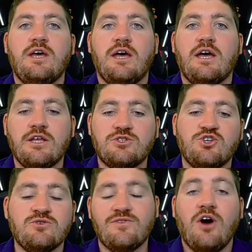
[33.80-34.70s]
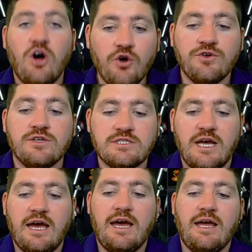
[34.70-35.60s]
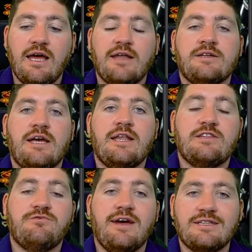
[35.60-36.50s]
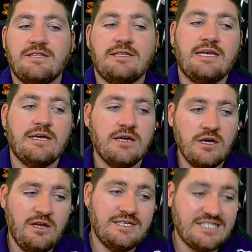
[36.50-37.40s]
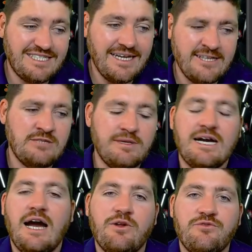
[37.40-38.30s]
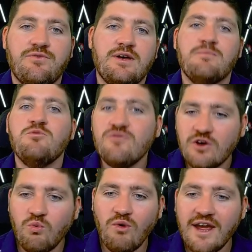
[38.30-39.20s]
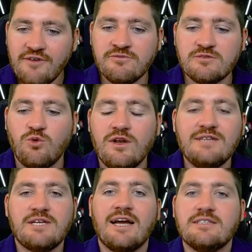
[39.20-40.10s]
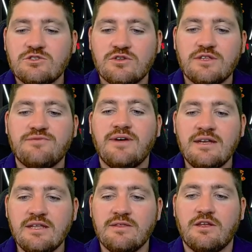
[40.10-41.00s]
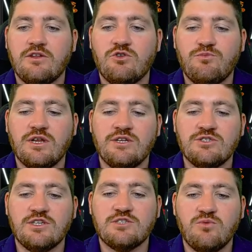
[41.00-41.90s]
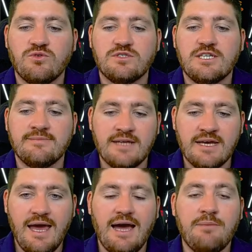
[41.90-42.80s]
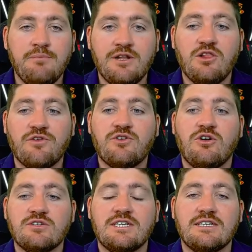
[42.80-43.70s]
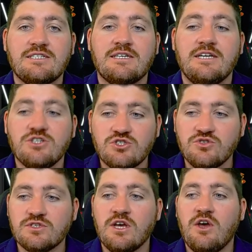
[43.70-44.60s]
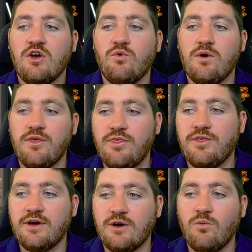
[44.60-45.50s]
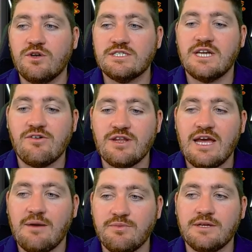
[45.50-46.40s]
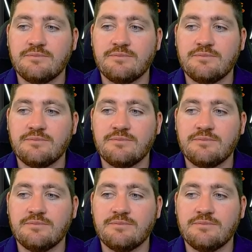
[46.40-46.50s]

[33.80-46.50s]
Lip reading: in terms of our owners and the fact that they seem to be kind of moving away from sport, at least cutting sort of the funding they're putting into their sports teams amid a lot of cost cutting issues with what is currently happening